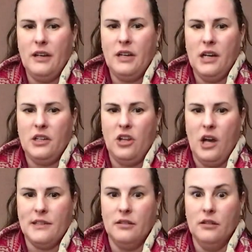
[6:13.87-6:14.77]
uncut
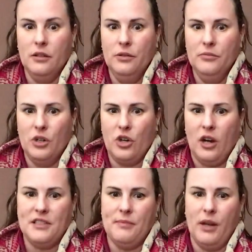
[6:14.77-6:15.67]
claws loomed
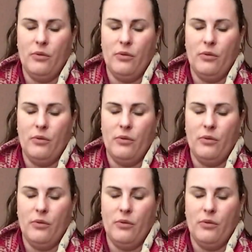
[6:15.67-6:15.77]
across my